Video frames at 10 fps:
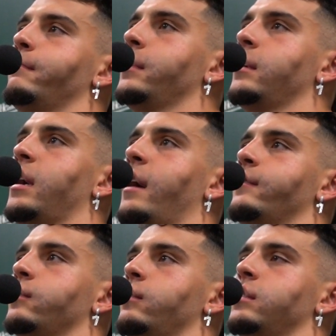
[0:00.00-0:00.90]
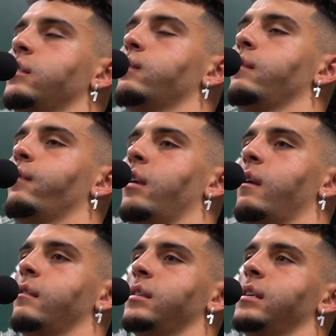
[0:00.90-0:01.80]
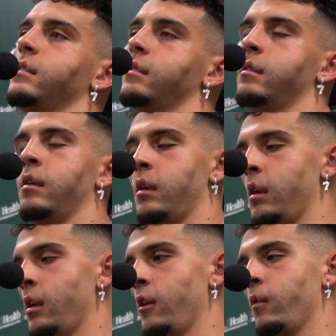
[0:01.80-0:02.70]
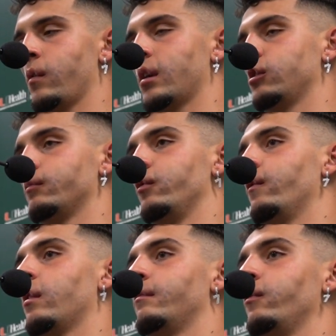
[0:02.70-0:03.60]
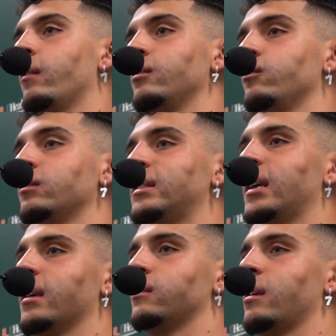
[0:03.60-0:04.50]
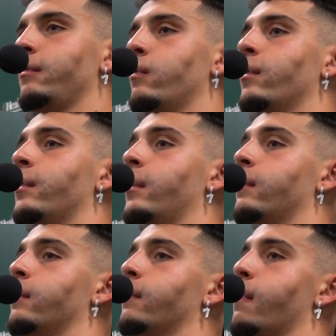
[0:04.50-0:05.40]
But as soon as that 24 hours hits, I just move on to Georgia Tech, try to be 1-0.